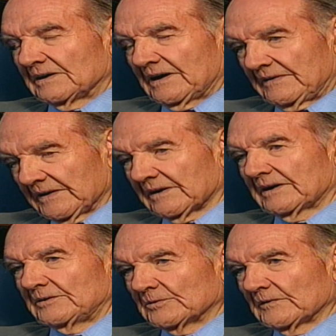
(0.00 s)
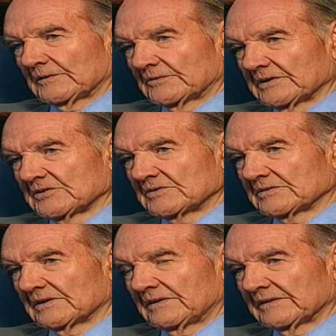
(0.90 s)
I think I know the
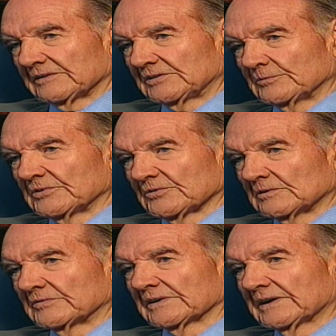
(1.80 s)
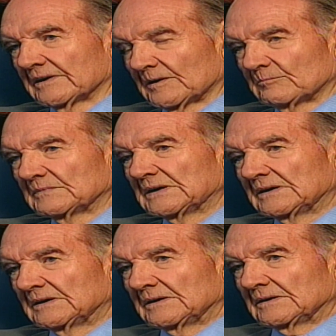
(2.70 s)
reasons. I think she was overcome
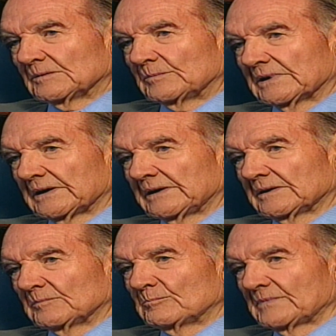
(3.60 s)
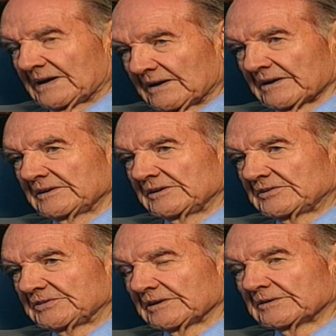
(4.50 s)
by a malady
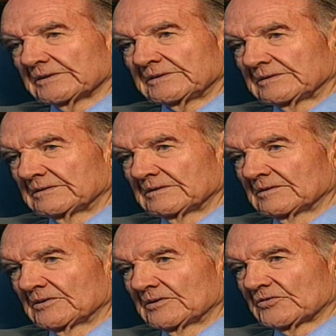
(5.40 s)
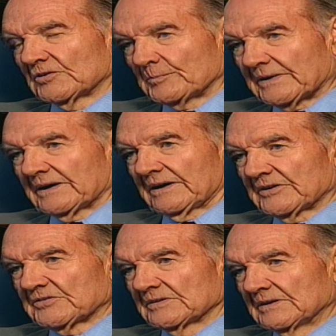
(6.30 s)
she couldn't
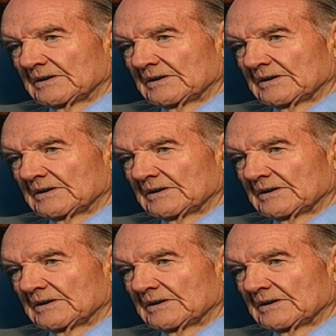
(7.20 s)
surpass.